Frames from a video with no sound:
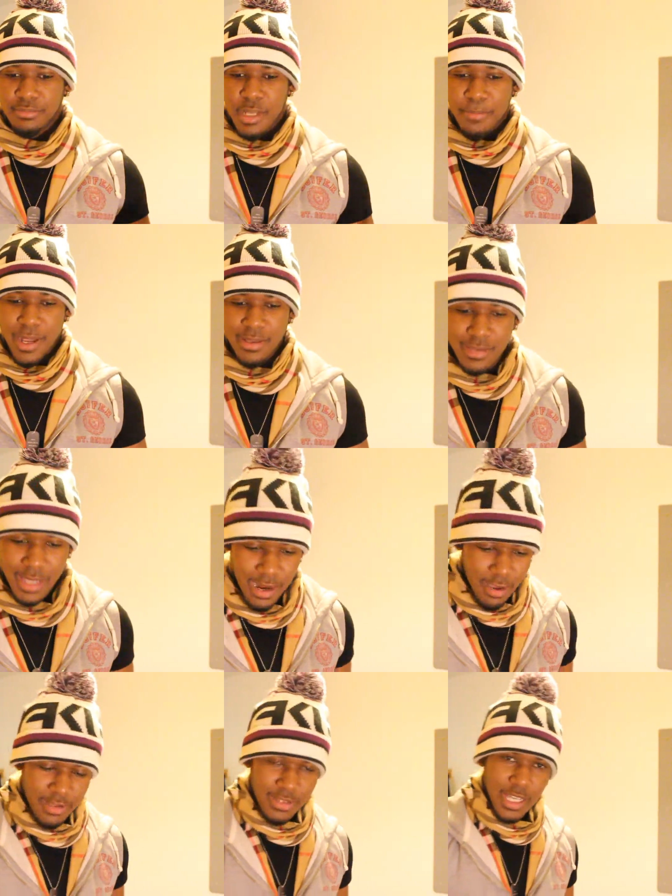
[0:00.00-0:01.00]
But instead
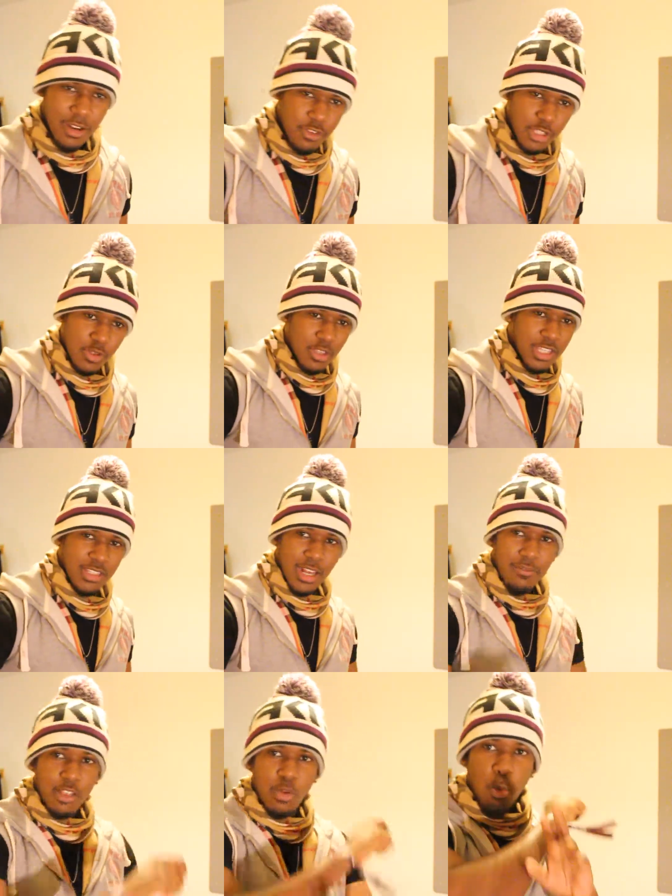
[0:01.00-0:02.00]
of
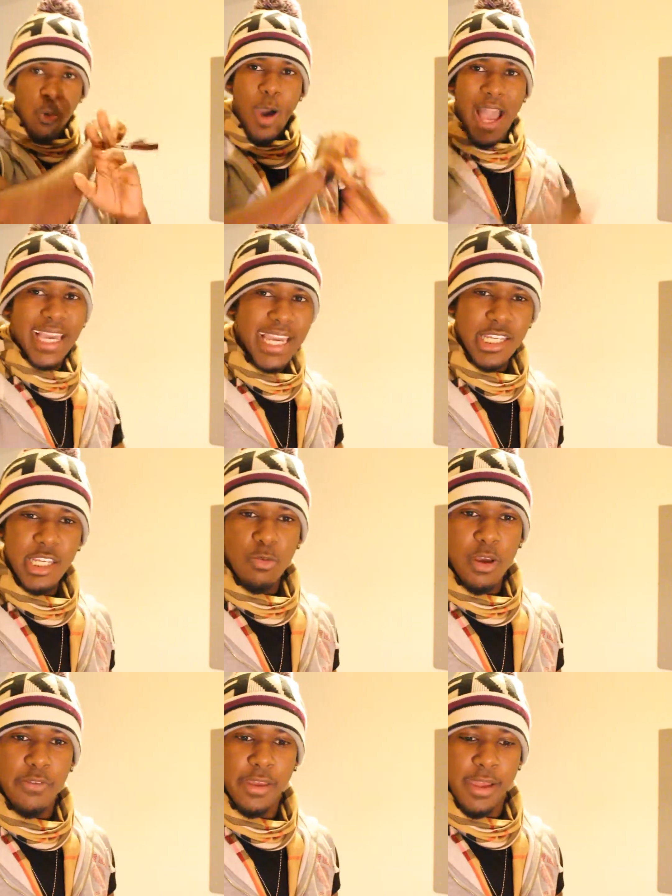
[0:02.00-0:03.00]
just whacking you
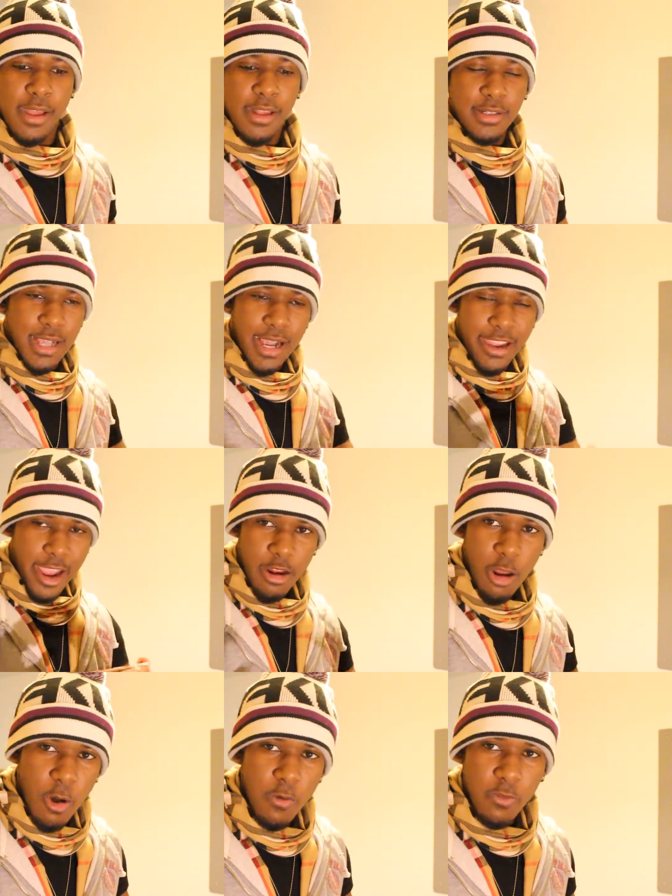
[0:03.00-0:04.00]
with it and getting it
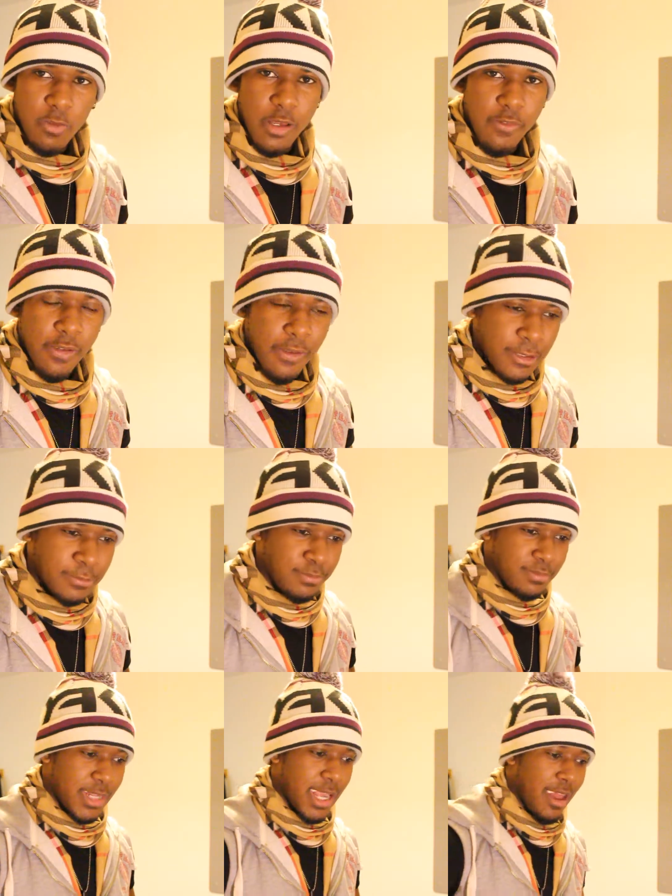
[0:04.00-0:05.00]
over with,
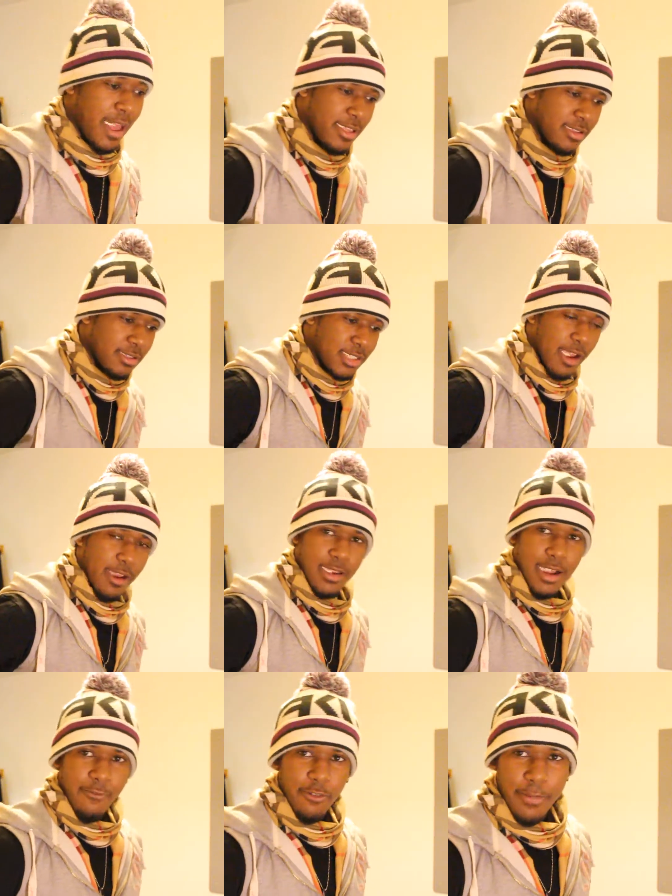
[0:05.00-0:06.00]
they just stare at you
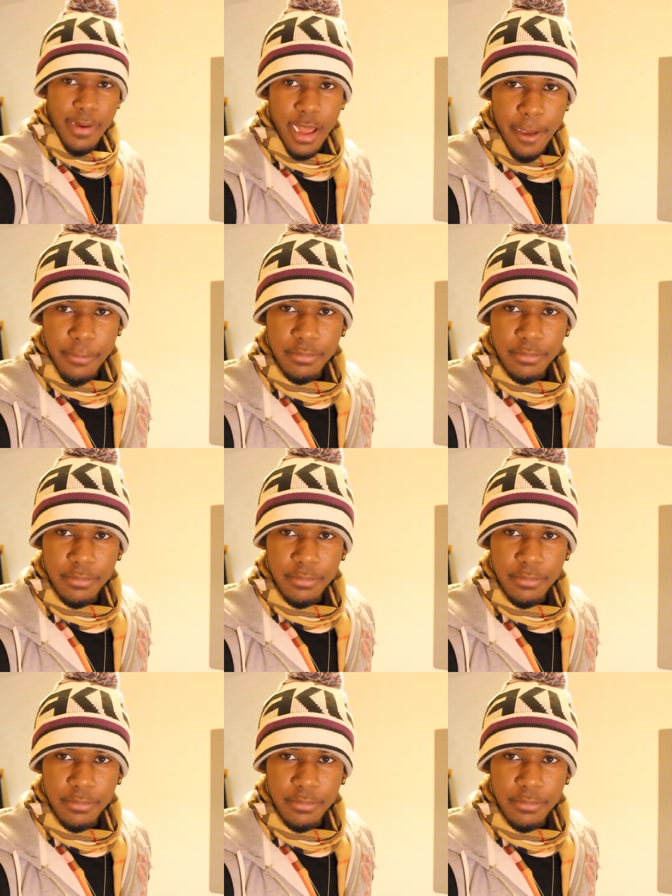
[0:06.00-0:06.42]
like for a minute, like,